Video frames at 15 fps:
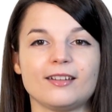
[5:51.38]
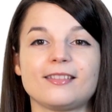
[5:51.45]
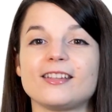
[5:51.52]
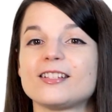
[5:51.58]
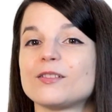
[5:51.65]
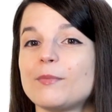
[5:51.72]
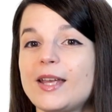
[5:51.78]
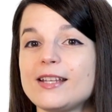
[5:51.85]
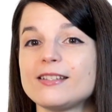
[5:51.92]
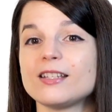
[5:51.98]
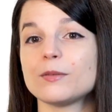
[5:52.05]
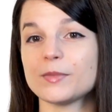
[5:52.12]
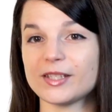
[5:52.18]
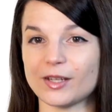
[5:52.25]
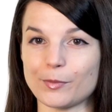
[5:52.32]
This may
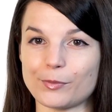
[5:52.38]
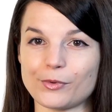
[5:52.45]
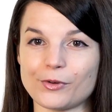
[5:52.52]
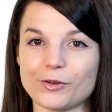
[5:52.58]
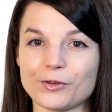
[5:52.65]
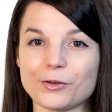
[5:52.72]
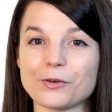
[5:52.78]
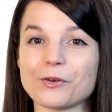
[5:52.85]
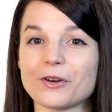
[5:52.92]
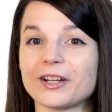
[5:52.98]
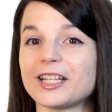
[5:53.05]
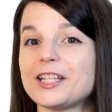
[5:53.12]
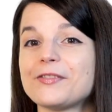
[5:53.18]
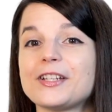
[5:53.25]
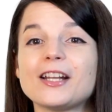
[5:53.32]
seem simple or
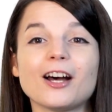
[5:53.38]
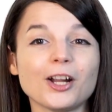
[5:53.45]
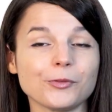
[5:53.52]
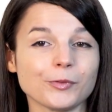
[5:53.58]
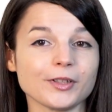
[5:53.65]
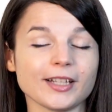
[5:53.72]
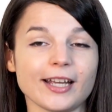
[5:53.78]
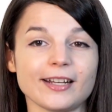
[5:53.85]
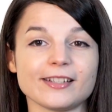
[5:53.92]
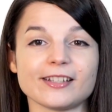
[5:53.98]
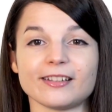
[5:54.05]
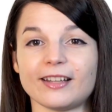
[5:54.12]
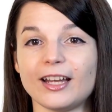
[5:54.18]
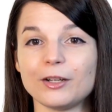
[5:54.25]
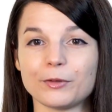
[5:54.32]
even unrelated
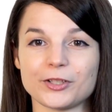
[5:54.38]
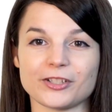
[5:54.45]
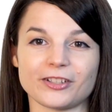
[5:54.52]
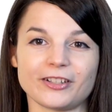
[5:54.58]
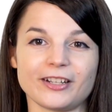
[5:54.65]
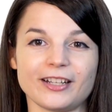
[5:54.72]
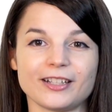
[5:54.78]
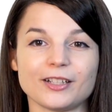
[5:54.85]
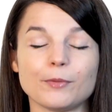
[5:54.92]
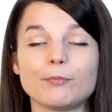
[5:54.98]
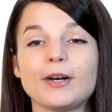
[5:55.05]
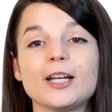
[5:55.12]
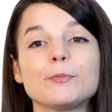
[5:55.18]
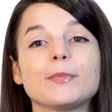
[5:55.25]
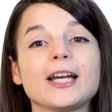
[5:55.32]
to language learning,
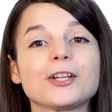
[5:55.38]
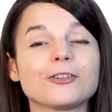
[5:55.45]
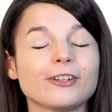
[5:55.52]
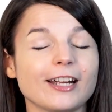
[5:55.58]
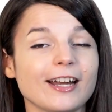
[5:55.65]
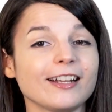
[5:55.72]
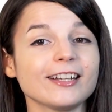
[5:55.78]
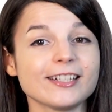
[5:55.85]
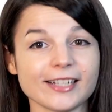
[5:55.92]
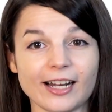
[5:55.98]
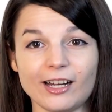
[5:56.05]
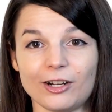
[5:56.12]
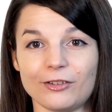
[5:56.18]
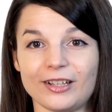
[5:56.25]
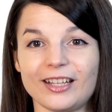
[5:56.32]
but by creating a
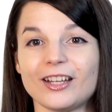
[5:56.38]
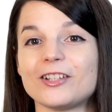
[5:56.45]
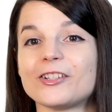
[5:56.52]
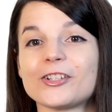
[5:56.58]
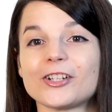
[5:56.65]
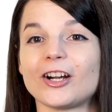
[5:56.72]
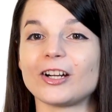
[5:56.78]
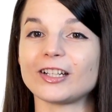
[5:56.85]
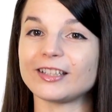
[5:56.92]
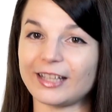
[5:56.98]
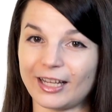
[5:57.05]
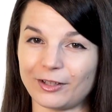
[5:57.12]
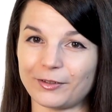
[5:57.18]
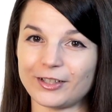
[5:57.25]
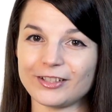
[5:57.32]
diary in your target
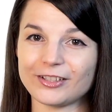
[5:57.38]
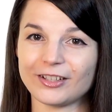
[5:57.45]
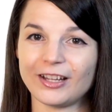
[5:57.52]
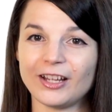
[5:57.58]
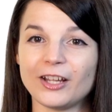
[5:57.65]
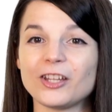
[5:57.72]
language,